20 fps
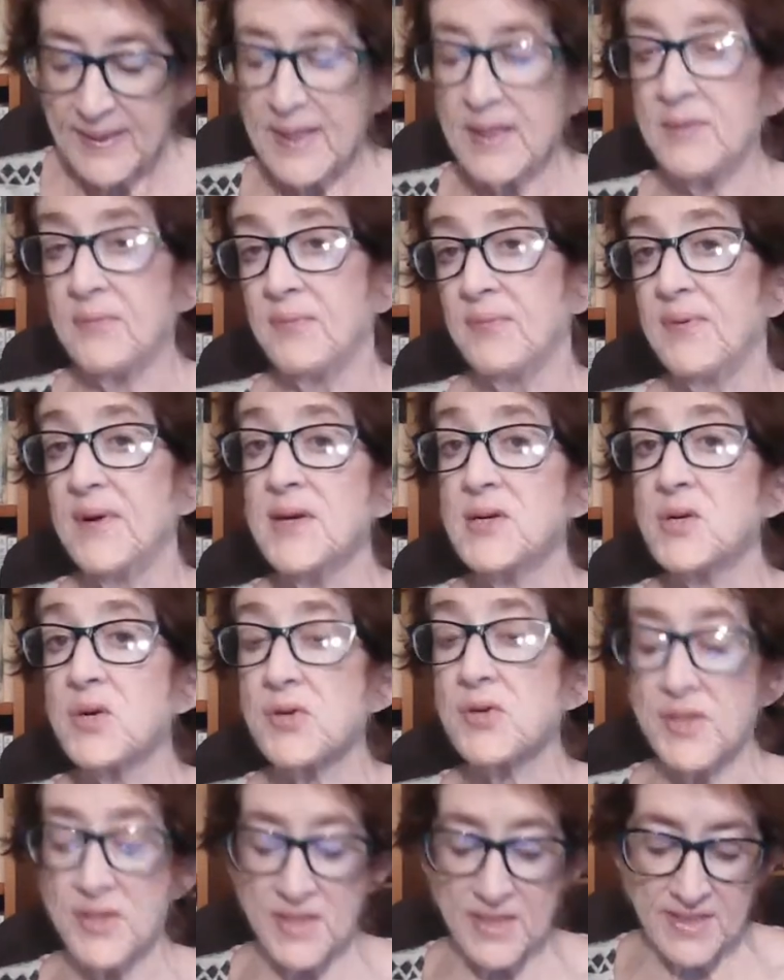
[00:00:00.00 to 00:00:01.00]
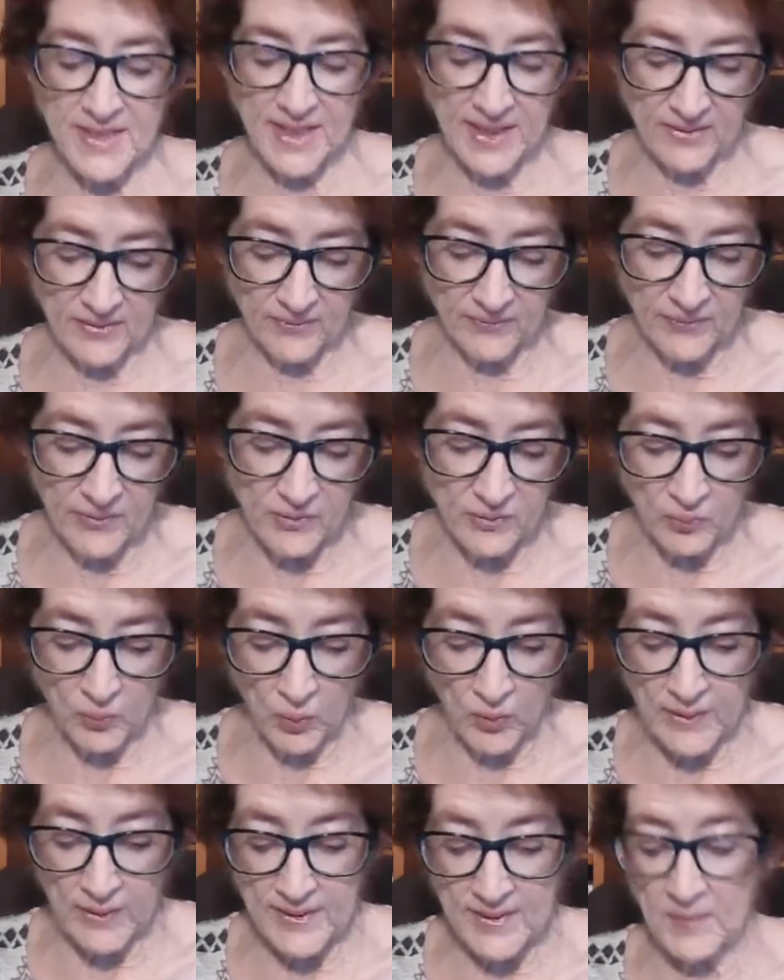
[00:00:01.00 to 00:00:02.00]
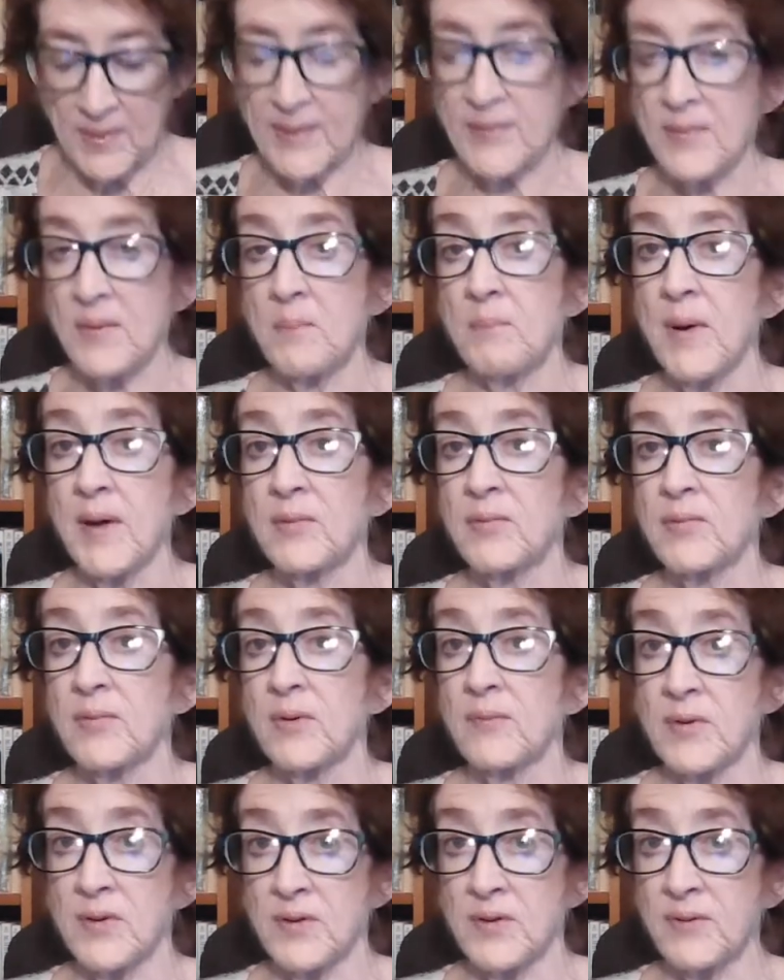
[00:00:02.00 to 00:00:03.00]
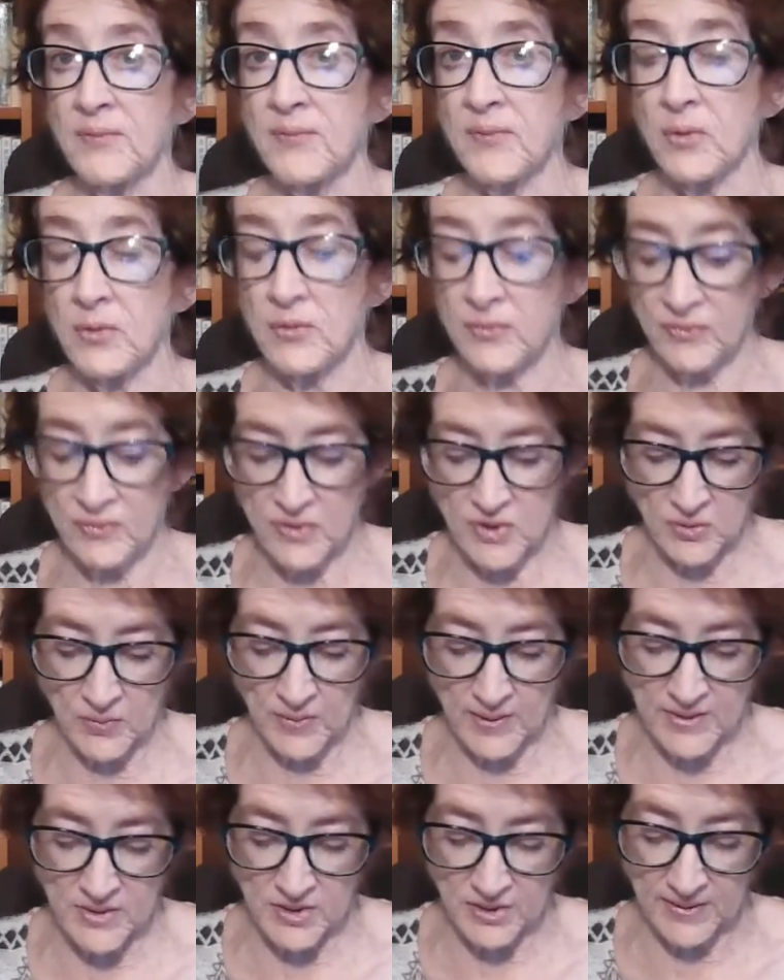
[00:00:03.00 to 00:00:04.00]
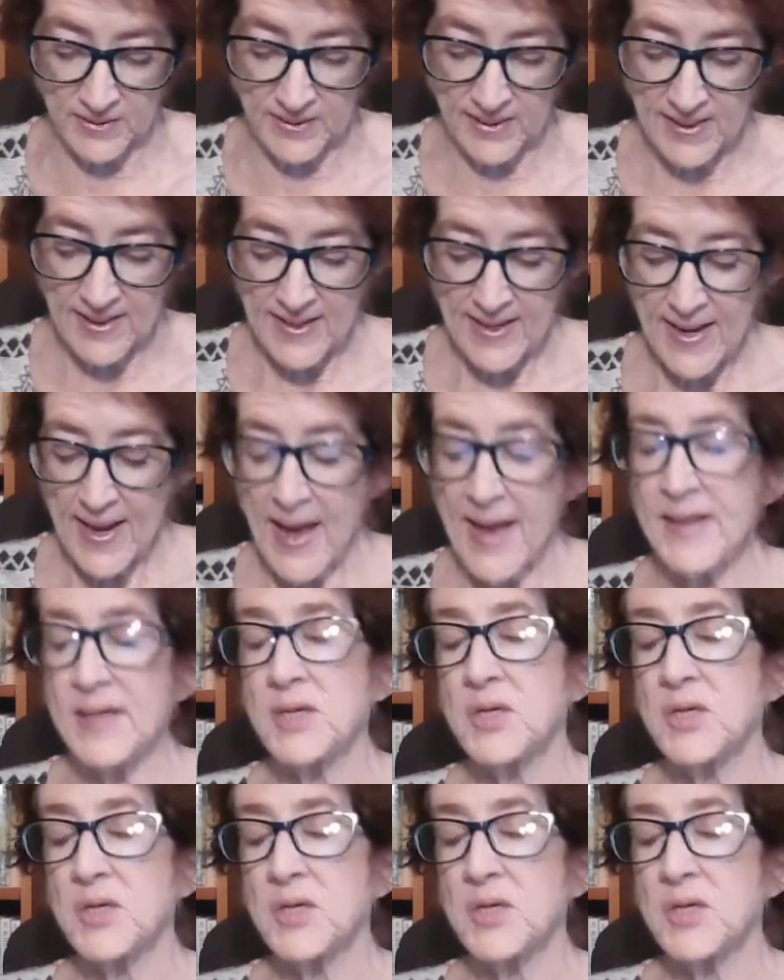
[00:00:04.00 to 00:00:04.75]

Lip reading: It features a detective who's working to make the best of a difficult situation, and it